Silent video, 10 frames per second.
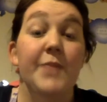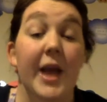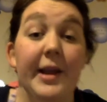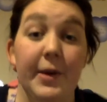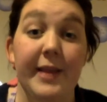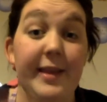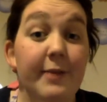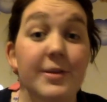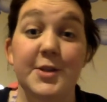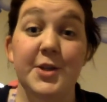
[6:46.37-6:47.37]
Anyway, they
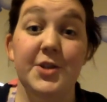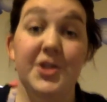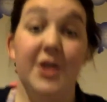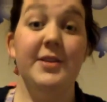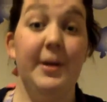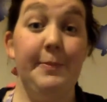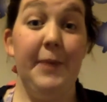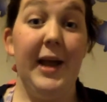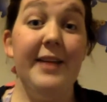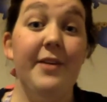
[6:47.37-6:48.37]
were the two shows I'd
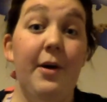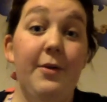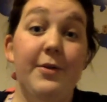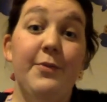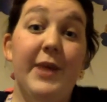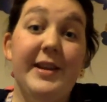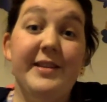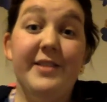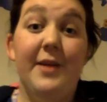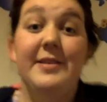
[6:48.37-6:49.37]
planned, I was ready
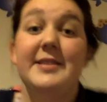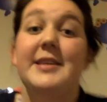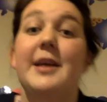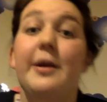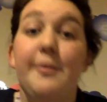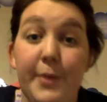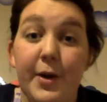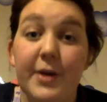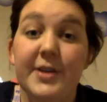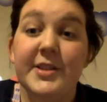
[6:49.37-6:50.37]
to go and see, I'd
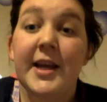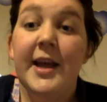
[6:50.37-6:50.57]
booked.